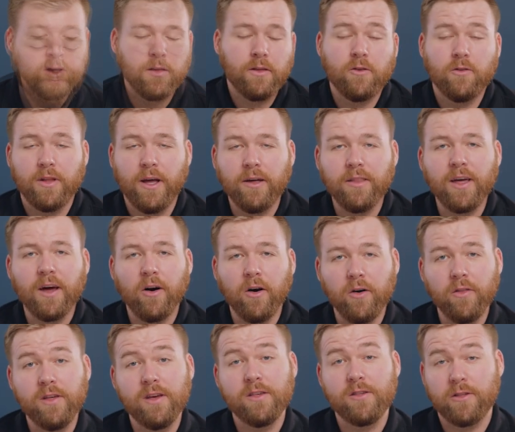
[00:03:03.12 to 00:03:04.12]
So now that
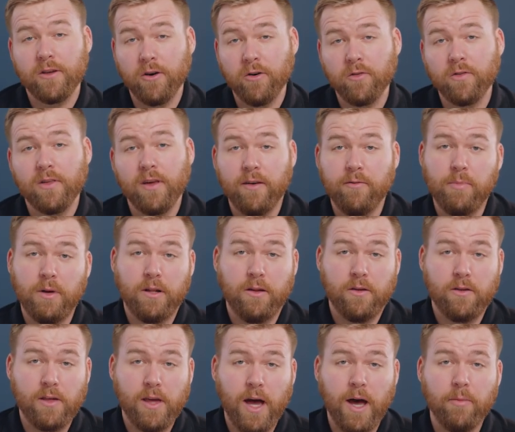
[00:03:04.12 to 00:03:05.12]
all these zones have been
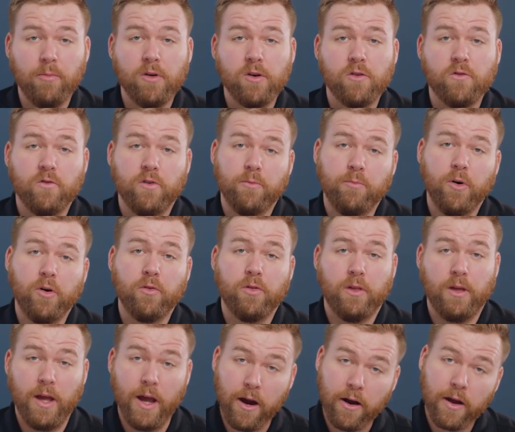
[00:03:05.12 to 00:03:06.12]
established for both
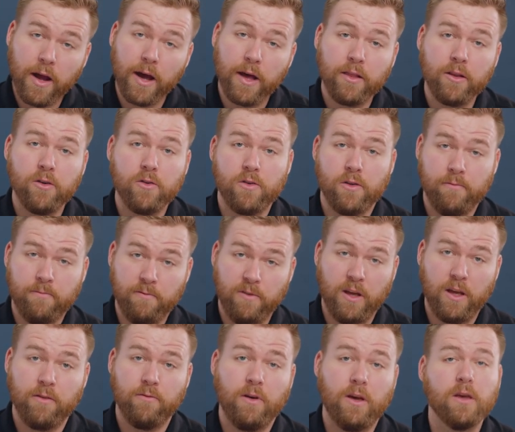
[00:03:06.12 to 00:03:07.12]
the air handlers and
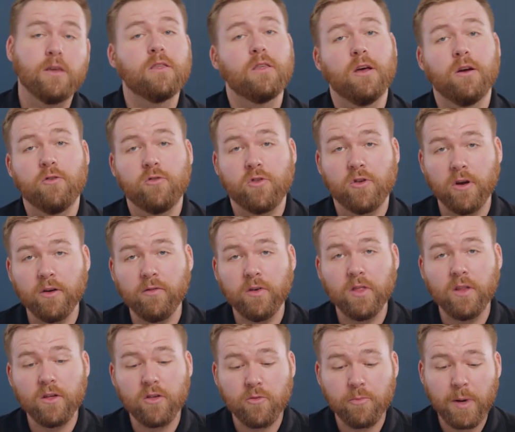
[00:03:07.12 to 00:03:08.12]
VAVs that are
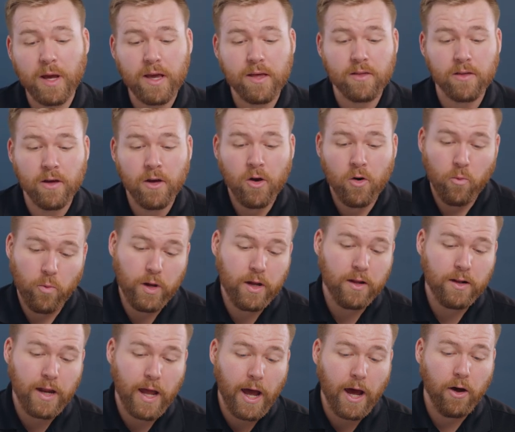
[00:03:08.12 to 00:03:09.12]
serving this space, we
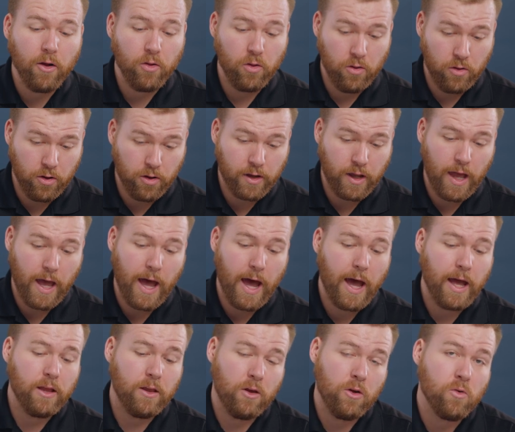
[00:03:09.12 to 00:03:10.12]
can now look
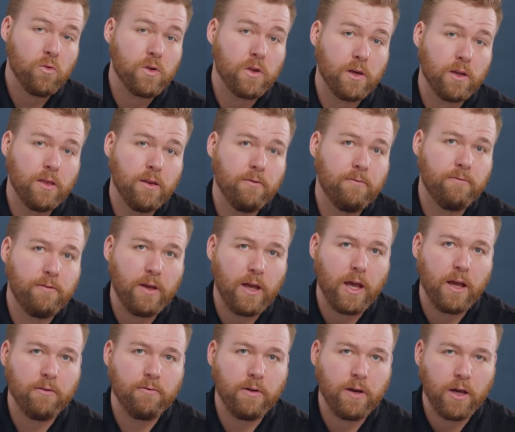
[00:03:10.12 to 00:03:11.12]
at using the
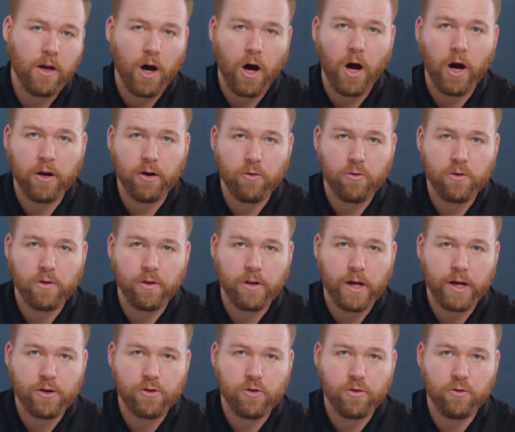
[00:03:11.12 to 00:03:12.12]
VAV
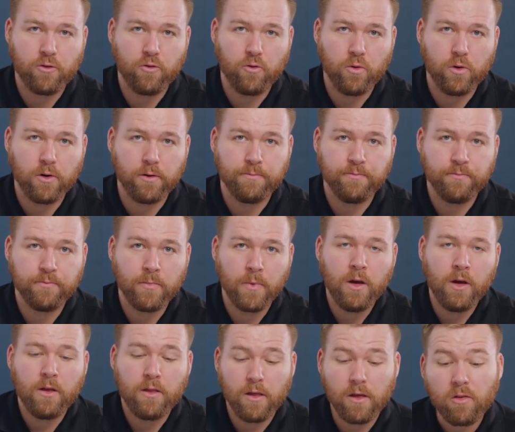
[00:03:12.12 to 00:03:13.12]
AutoSelection tool.
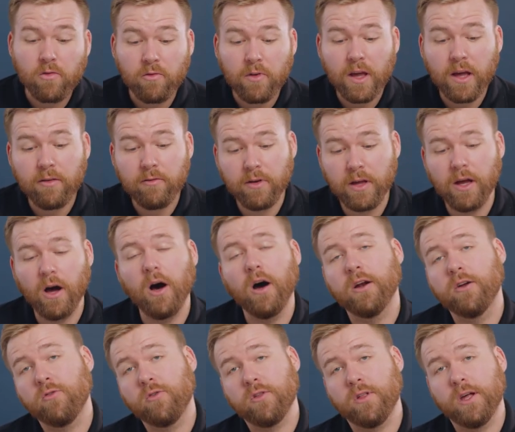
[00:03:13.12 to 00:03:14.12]
This VAV
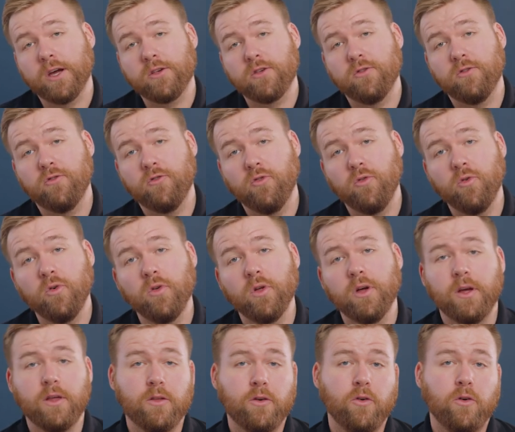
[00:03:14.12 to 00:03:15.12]
AutoSelection tool
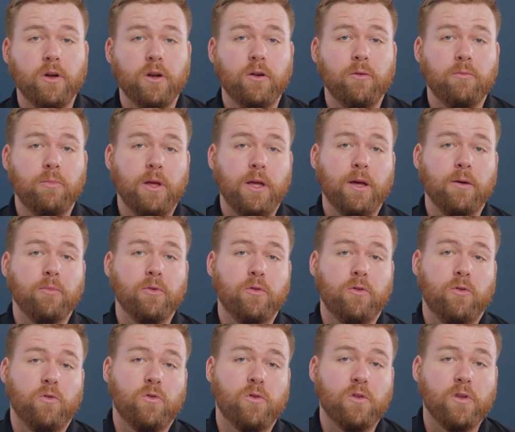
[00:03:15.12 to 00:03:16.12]
is going to be able
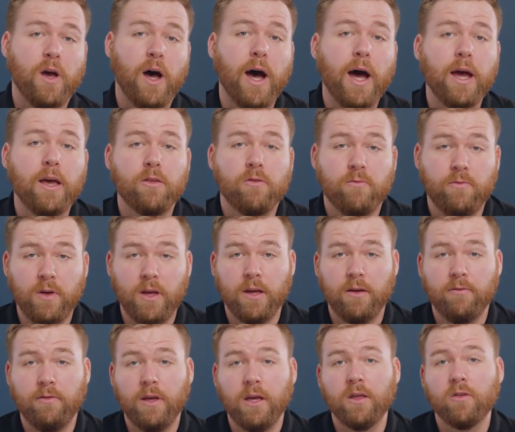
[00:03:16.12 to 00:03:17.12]
to size
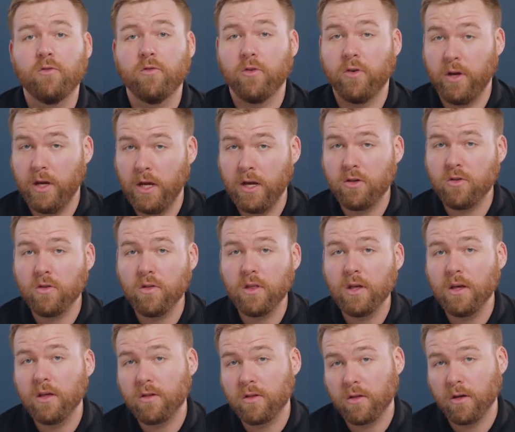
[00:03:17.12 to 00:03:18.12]
VAVs for each of
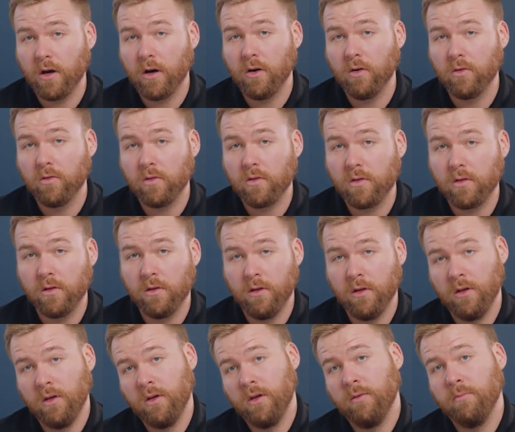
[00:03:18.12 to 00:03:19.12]
these zones
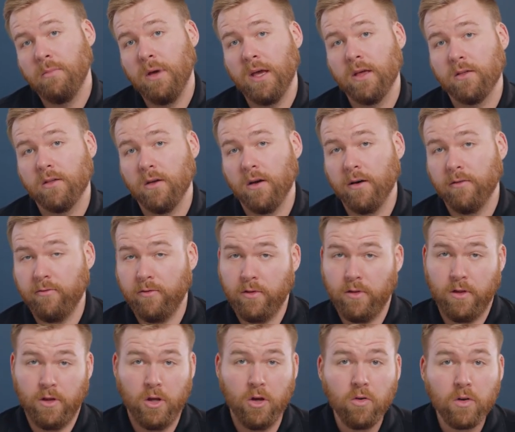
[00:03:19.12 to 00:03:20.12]
based off
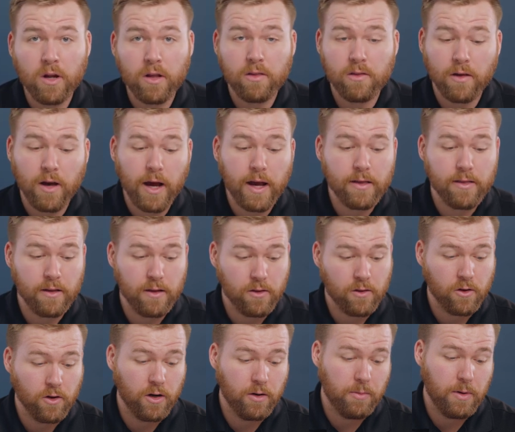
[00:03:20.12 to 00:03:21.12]
of the unit size that
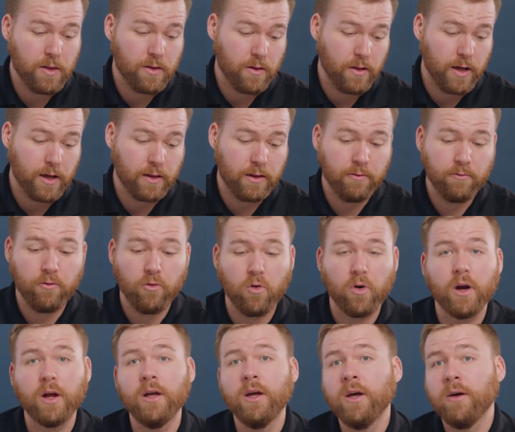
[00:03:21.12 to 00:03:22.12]
it's going to be selecting
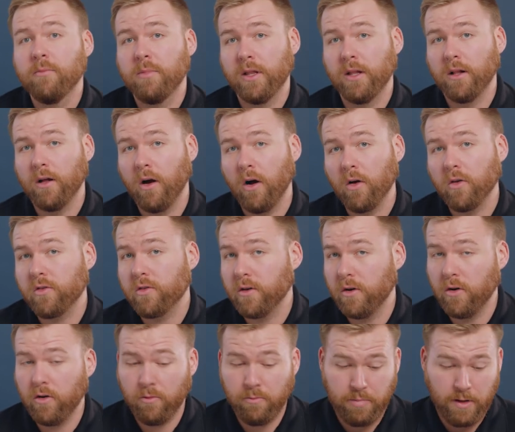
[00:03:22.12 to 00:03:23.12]
for it, but then
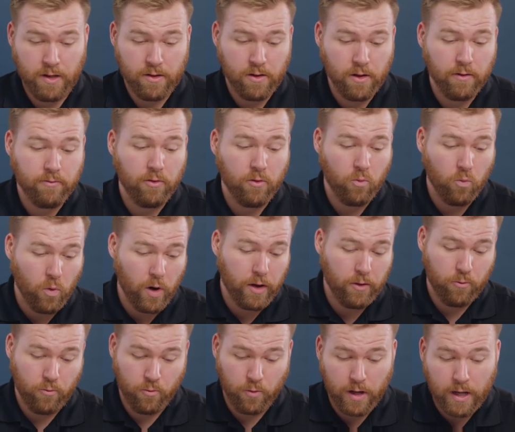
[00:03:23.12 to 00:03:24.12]
also based off of
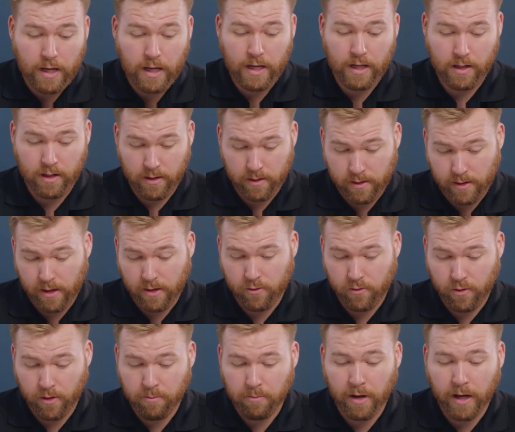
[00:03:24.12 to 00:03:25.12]
what reheat
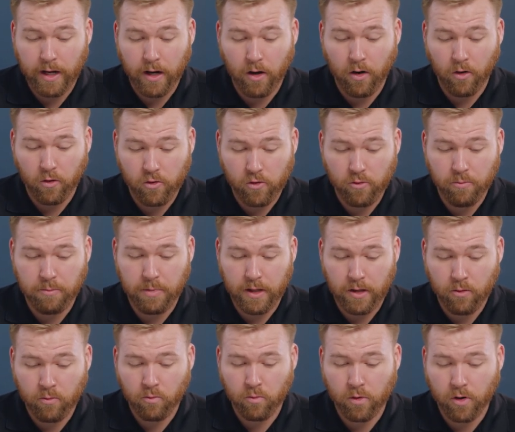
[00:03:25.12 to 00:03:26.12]
accessory might also
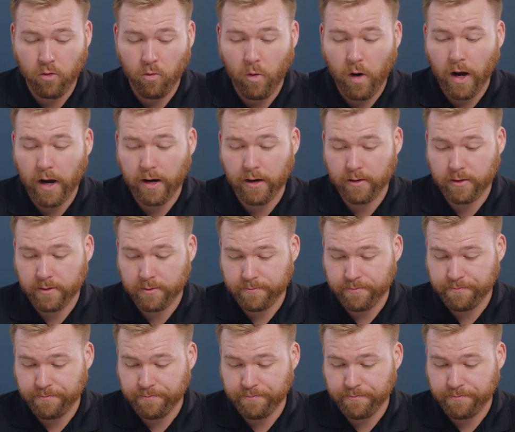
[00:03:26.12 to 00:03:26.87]
be required.